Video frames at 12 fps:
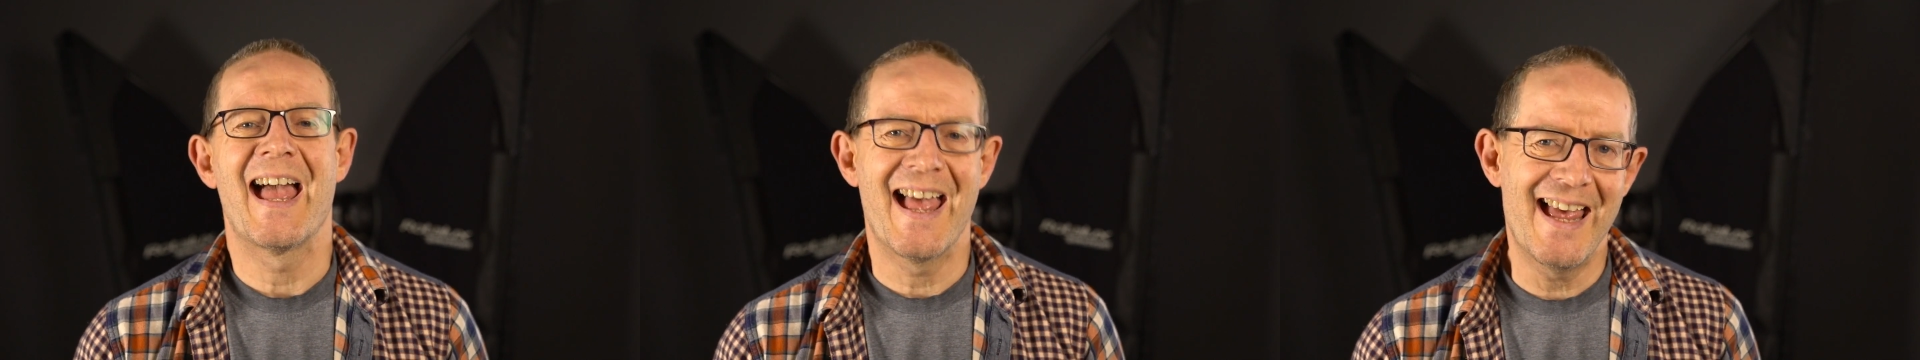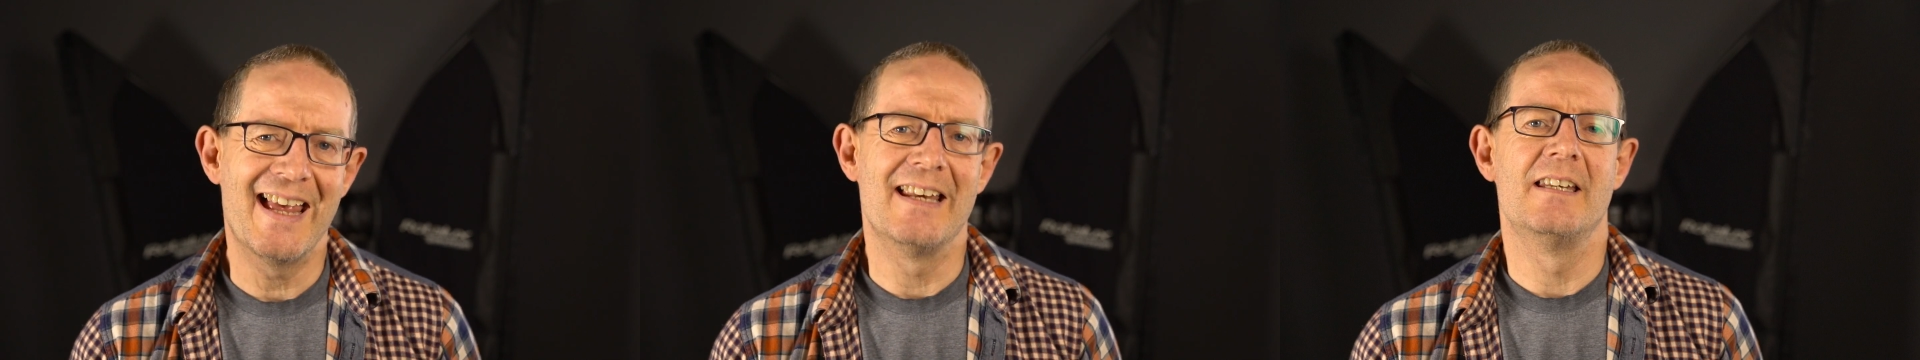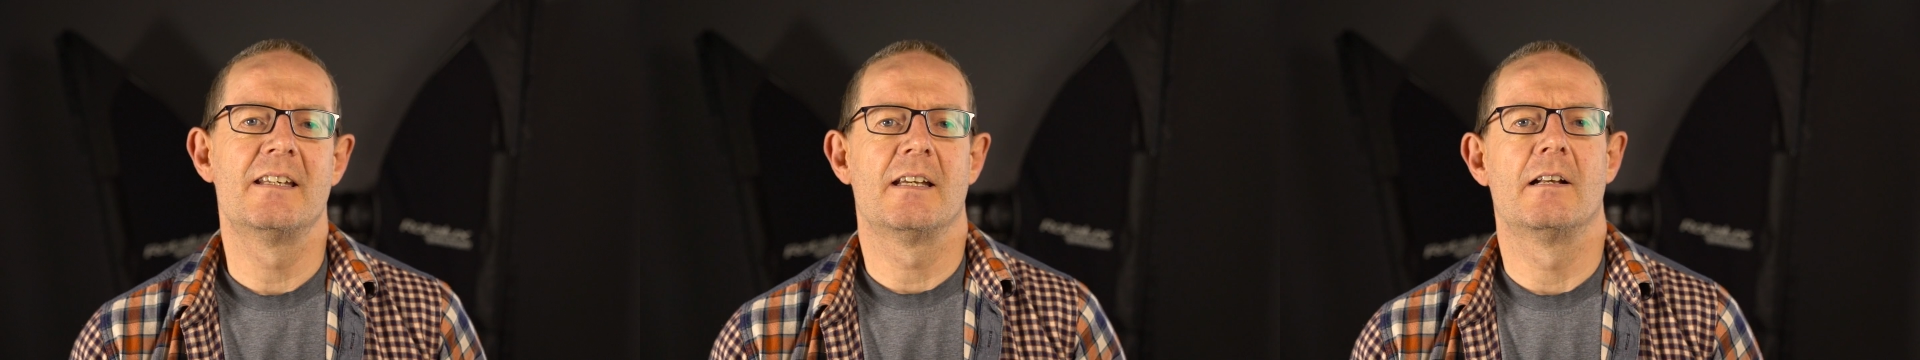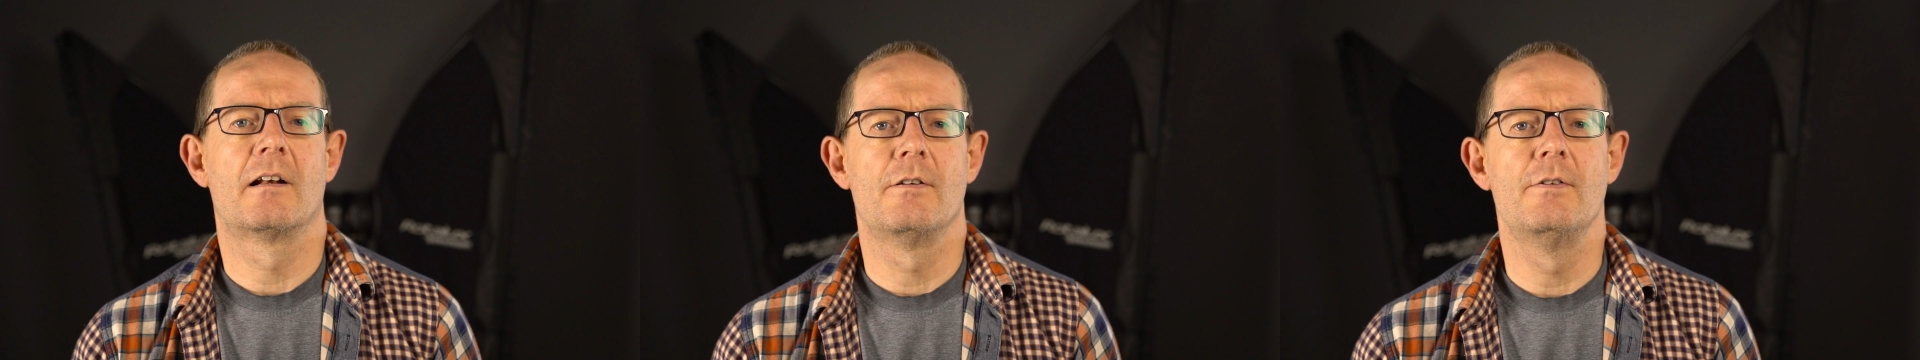and
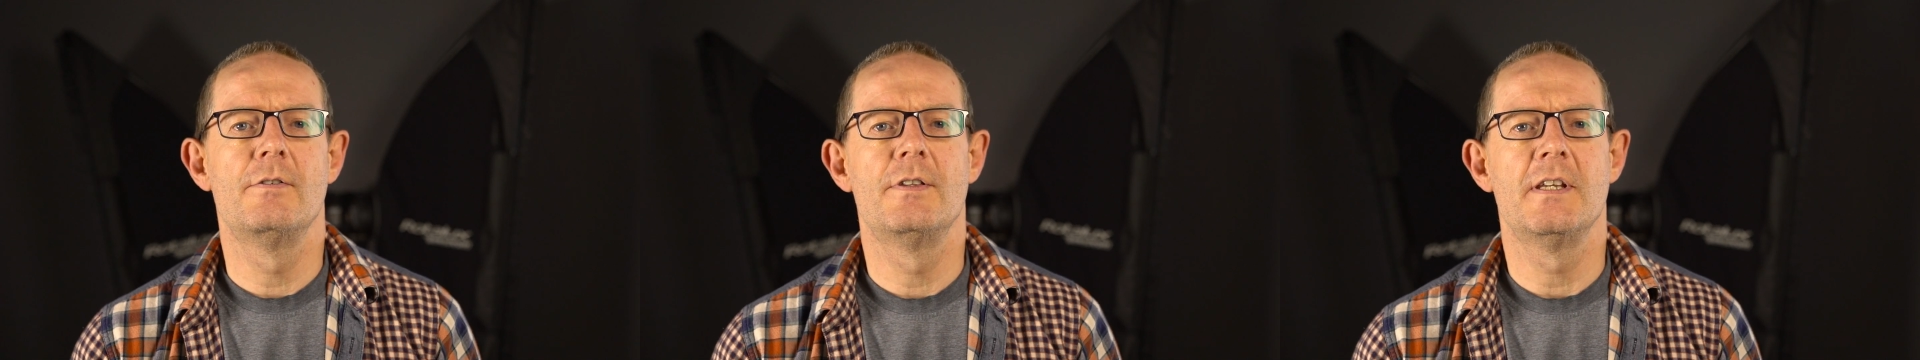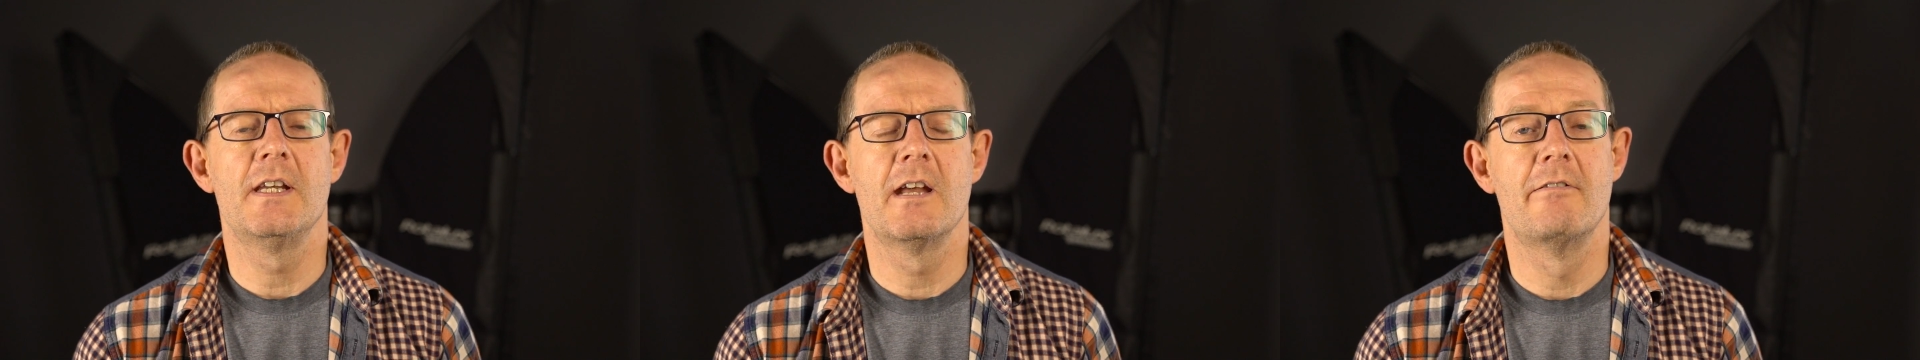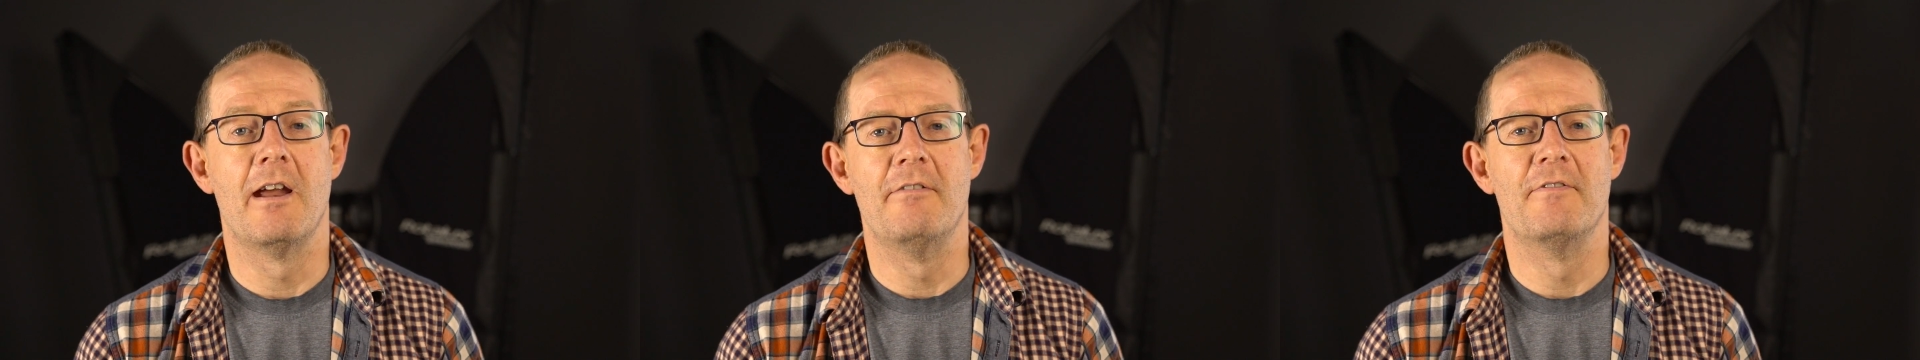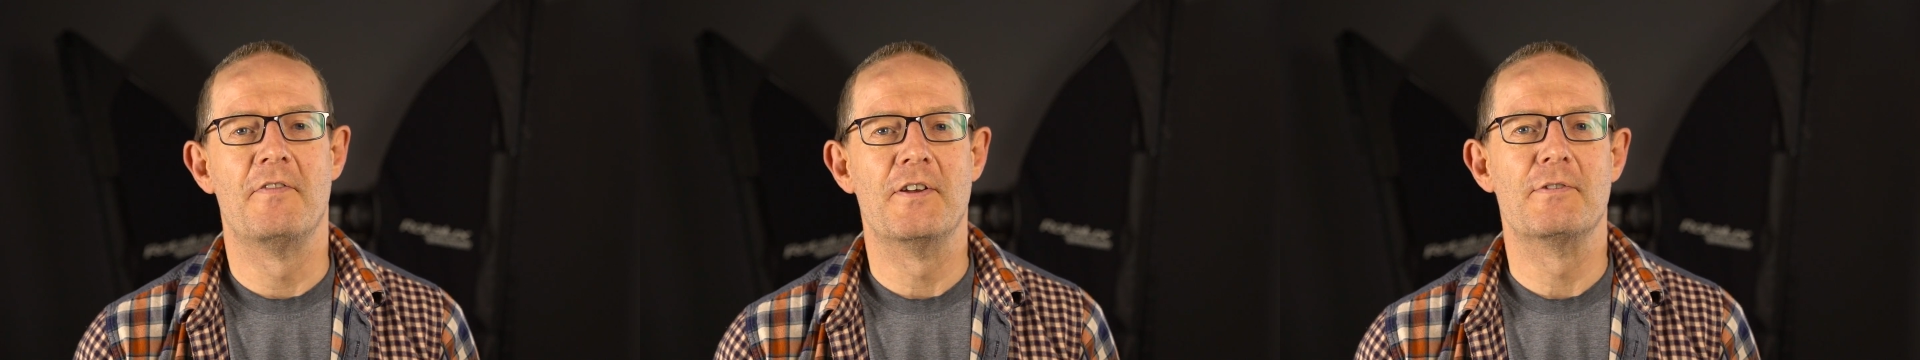include the year
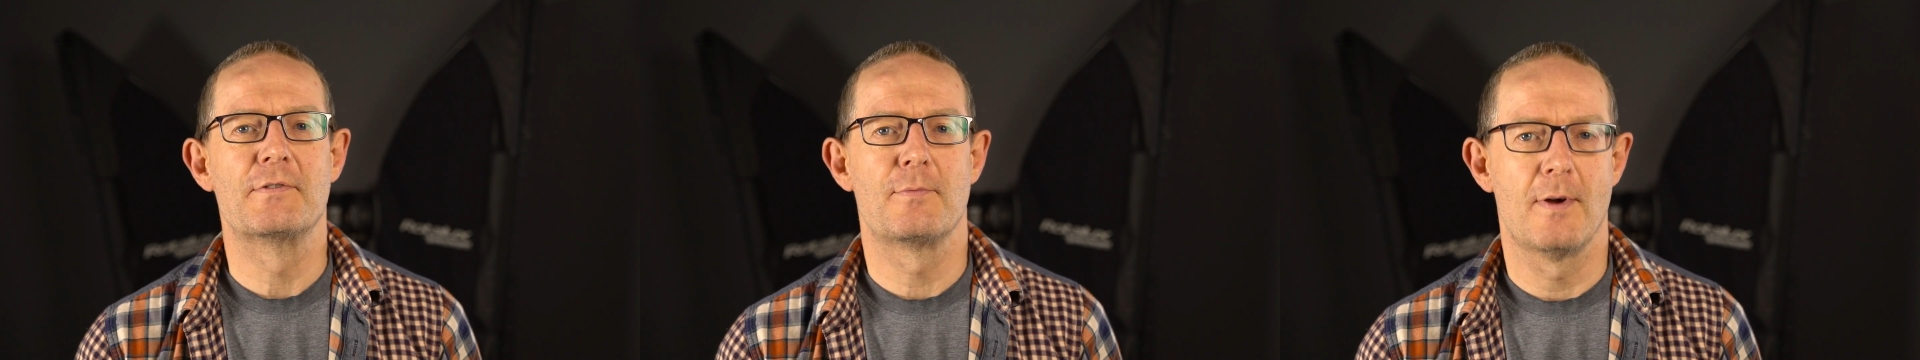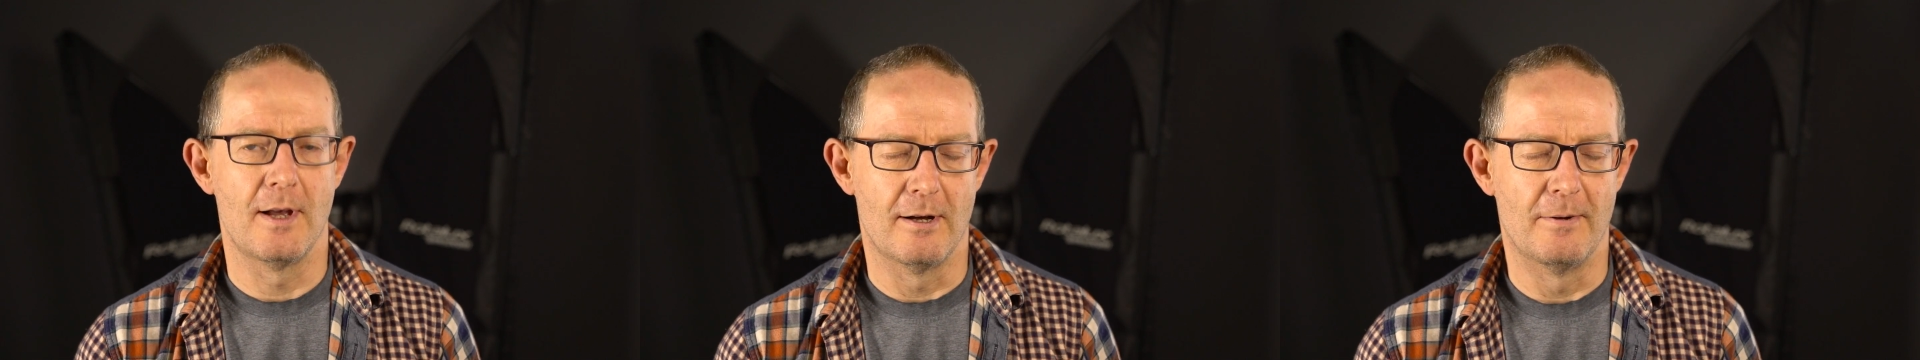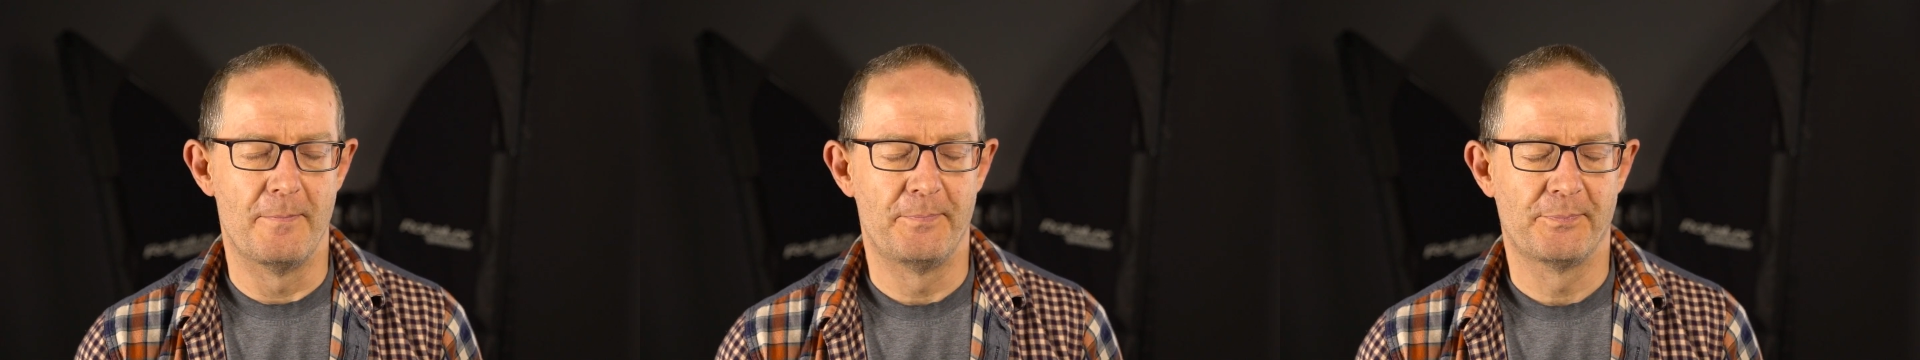end review as well.